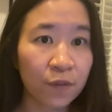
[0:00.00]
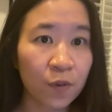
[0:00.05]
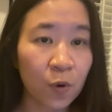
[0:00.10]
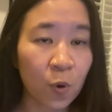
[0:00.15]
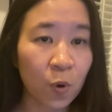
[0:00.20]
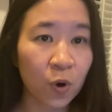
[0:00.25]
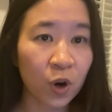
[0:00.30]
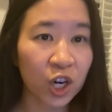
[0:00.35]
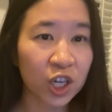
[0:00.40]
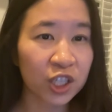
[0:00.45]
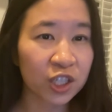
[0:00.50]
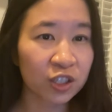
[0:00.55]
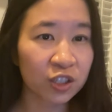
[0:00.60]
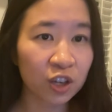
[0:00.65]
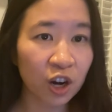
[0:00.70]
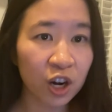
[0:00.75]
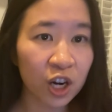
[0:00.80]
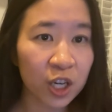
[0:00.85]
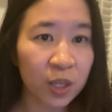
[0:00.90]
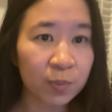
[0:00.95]
for
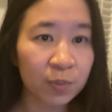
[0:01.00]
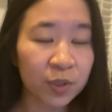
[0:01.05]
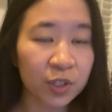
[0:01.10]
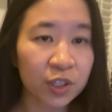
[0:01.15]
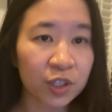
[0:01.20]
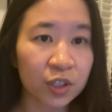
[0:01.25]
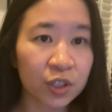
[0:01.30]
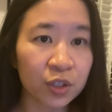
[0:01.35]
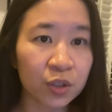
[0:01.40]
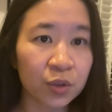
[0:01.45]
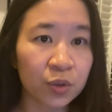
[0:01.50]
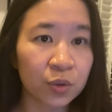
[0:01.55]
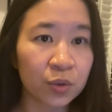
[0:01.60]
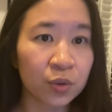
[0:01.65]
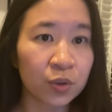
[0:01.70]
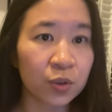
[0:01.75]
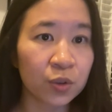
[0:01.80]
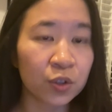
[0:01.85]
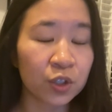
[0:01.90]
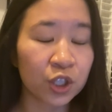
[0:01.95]
startups,
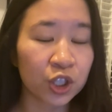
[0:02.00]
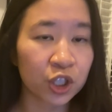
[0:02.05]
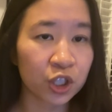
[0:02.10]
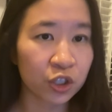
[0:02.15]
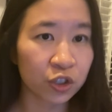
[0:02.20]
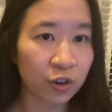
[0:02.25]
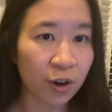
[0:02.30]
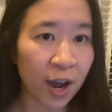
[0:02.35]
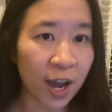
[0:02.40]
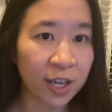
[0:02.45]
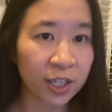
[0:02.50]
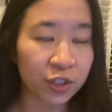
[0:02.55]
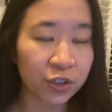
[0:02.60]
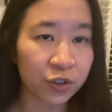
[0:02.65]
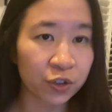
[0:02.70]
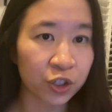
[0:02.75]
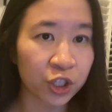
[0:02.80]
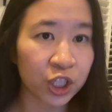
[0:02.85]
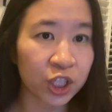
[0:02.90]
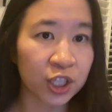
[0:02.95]
you should try
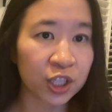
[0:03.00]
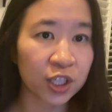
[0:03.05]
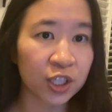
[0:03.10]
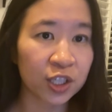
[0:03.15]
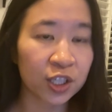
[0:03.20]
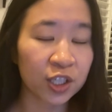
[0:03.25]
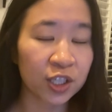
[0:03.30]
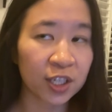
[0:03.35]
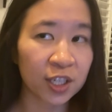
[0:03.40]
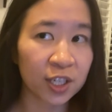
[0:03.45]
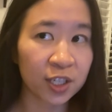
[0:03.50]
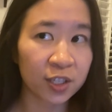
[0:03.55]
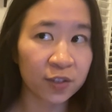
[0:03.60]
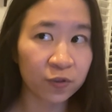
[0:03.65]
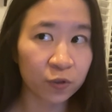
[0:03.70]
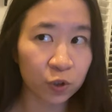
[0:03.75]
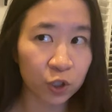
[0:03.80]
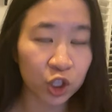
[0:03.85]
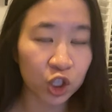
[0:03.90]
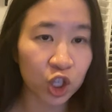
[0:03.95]
searching
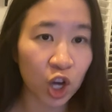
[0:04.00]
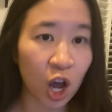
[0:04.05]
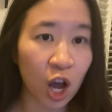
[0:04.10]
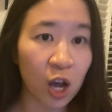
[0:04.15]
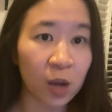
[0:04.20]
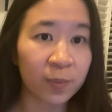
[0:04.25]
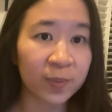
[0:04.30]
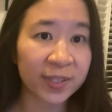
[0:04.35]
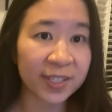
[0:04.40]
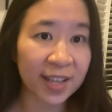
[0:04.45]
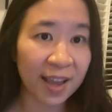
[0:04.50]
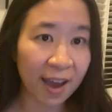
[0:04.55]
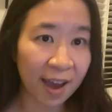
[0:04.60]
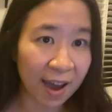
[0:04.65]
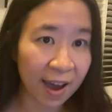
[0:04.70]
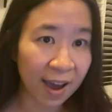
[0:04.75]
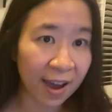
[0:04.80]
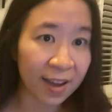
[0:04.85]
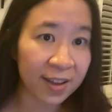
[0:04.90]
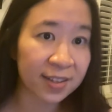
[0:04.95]
for jobs
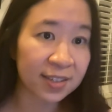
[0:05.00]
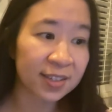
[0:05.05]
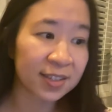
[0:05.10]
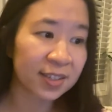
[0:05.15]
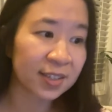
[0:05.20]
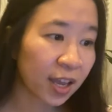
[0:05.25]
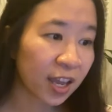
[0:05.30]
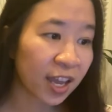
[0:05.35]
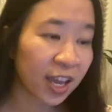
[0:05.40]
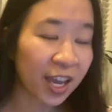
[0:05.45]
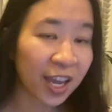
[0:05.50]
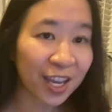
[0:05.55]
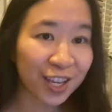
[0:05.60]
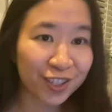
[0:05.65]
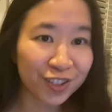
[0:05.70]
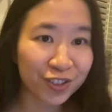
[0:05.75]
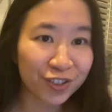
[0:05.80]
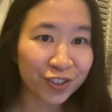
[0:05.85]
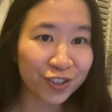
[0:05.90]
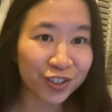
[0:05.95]
at
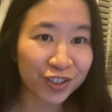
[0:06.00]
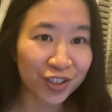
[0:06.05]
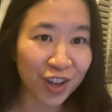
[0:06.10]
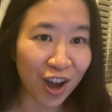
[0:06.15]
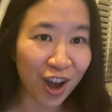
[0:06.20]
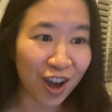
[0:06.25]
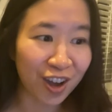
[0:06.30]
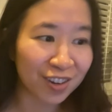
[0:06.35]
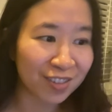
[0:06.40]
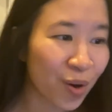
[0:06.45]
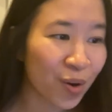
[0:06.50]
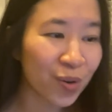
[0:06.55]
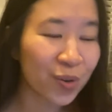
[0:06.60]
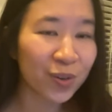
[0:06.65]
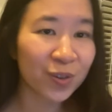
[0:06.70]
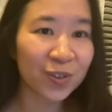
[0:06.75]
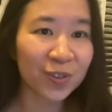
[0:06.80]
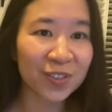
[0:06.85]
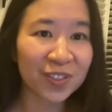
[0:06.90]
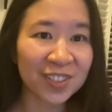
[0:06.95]

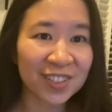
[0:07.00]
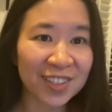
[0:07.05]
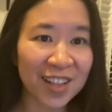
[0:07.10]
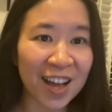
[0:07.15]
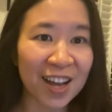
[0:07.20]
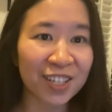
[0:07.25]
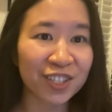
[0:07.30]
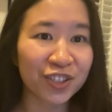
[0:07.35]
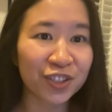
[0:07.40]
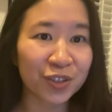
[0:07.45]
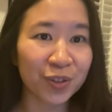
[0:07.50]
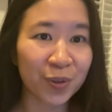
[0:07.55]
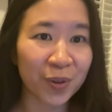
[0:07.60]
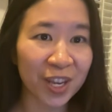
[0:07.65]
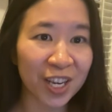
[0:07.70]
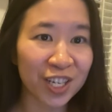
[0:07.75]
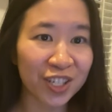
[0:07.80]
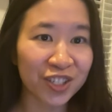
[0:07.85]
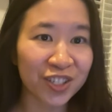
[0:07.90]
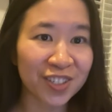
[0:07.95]
angel.co slash
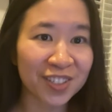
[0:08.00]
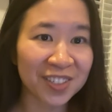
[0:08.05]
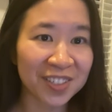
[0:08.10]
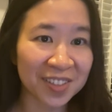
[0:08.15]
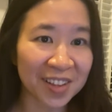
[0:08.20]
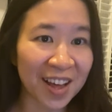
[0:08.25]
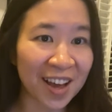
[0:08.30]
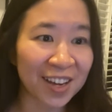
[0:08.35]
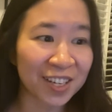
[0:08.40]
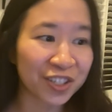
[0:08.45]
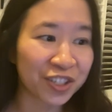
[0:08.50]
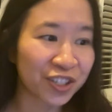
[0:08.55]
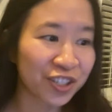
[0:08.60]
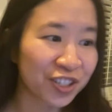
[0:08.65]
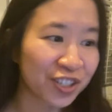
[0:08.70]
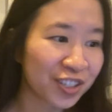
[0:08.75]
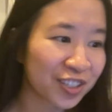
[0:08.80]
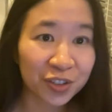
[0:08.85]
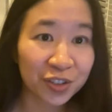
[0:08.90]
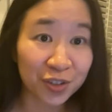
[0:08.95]
location slash
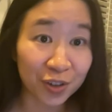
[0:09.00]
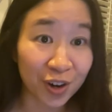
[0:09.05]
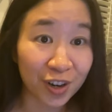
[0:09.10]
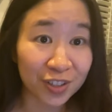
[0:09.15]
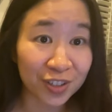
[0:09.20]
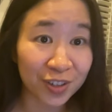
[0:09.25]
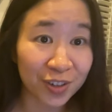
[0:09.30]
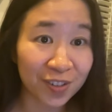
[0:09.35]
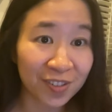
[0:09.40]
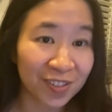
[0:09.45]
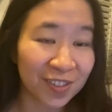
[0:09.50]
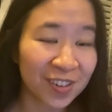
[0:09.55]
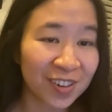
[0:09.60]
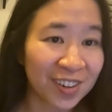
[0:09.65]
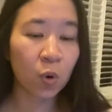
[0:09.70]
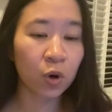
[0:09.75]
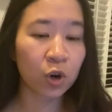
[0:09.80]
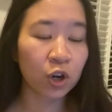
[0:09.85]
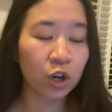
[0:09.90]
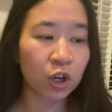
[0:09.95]
Toronto.
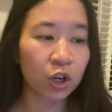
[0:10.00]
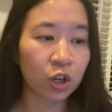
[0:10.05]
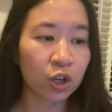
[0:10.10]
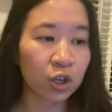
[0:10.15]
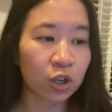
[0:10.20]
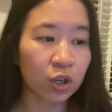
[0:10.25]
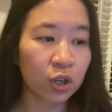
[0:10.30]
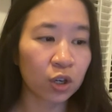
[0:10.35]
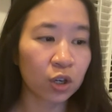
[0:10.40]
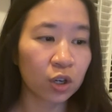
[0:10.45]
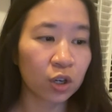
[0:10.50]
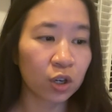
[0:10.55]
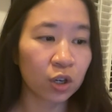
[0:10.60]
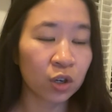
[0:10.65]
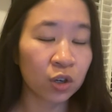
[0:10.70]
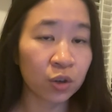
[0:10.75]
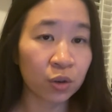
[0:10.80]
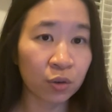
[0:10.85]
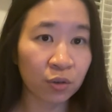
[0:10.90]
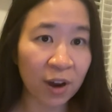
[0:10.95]
For
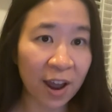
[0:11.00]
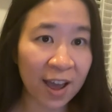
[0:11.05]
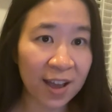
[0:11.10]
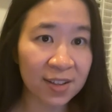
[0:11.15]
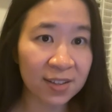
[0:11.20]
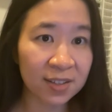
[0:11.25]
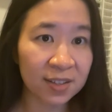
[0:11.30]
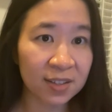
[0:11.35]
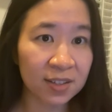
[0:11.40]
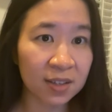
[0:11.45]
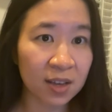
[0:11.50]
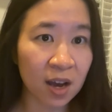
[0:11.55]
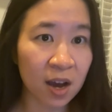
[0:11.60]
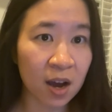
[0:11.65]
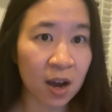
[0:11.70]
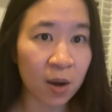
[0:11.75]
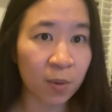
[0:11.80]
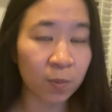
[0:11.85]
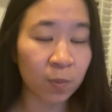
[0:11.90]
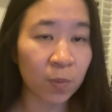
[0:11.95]
new grads,
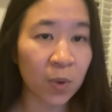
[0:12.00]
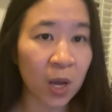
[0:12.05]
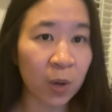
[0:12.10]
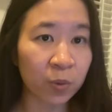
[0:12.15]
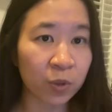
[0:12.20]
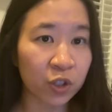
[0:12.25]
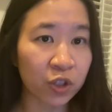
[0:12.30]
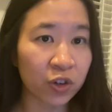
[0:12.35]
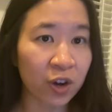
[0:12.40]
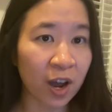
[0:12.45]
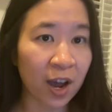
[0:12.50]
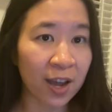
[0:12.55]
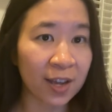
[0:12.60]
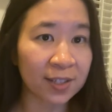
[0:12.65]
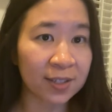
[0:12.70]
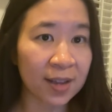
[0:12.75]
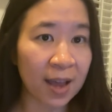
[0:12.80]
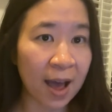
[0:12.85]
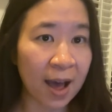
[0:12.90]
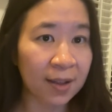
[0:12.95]
um, I would try
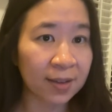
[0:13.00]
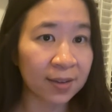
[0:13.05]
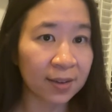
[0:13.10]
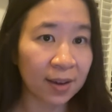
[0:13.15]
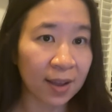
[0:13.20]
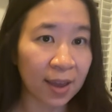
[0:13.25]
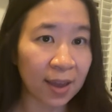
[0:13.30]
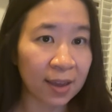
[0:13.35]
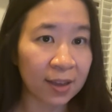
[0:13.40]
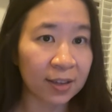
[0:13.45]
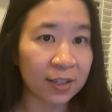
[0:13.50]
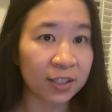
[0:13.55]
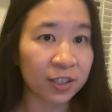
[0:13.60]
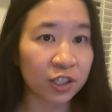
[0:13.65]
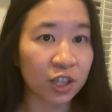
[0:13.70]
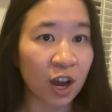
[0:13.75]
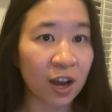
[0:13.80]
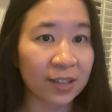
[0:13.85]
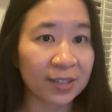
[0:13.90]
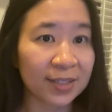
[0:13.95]

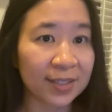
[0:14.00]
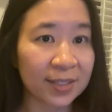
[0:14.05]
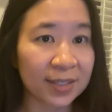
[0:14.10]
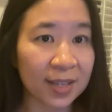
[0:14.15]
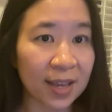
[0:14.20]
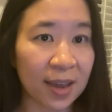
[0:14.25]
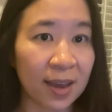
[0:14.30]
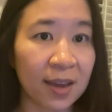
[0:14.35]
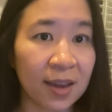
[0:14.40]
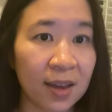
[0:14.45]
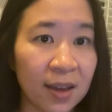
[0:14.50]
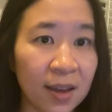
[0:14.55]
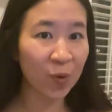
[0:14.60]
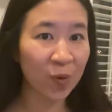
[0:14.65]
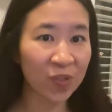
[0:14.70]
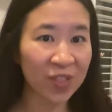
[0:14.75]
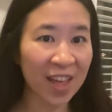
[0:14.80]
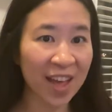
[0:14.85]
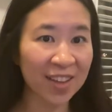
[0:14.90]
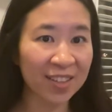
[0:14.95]
talenteggs.ca.
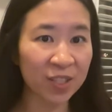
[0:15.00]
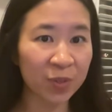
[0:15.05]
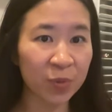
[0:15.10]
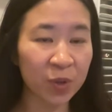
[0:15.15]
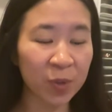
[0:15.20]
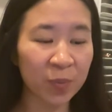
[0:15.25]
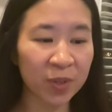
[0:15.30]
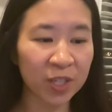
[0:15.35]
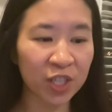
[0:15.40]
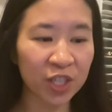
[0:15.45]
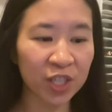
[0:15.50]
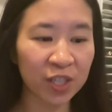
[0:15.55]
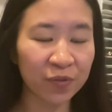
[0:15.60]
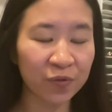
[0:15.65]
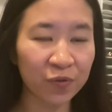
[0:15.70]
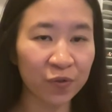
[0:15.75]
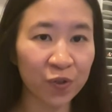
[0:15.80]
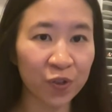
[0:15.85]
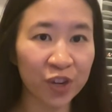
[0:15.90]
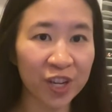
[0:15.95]
So that's pretty much
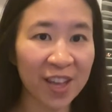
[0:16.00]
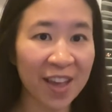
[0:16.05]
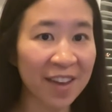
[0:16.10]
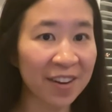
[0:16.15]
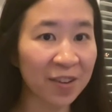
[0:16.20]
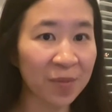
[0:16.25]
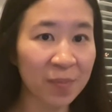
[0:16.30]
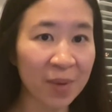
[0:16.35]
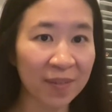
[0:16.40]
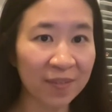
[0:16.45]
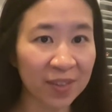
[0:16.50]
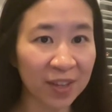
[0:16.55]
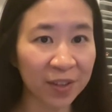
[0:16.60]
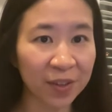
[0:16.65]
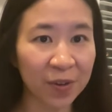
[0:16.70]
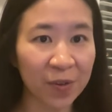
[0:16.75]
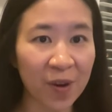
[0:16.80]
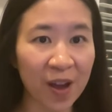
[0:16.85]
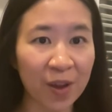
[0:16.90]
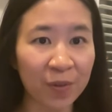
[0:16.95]
it for the end of my
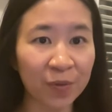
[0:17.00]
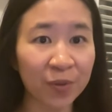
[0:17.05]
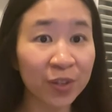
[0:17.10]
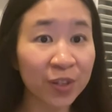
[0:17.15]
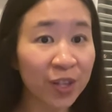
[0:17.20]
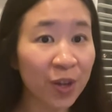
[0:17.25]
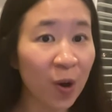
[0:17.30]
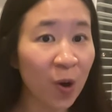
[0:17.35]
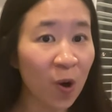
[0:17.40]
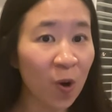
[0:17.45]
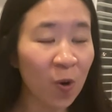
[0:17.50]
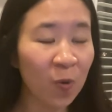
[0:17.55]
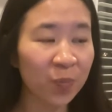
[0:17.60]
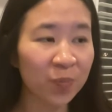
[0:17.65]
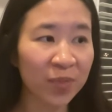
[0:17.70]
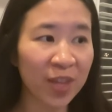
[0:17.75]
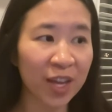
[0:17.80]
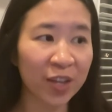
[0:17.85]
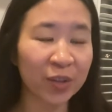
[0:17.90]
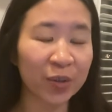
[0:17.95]
video. I really
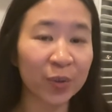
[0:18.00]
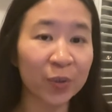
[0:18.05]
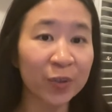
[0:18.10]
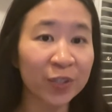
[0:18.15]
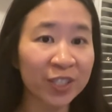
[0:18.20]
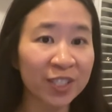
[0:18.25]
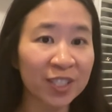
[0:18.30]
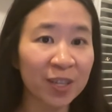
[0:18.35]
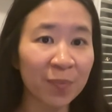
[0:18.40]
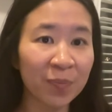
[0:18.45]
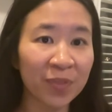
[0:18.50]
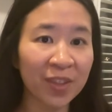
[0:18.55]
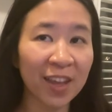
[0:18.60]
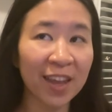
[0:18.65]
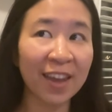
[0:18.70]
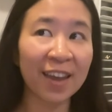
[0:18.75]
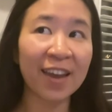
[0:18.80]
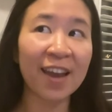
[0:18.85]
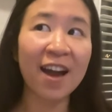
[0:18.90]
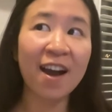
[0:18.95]
hope that you learned
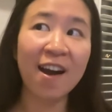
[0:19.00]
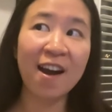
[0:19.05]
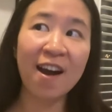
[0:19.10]
something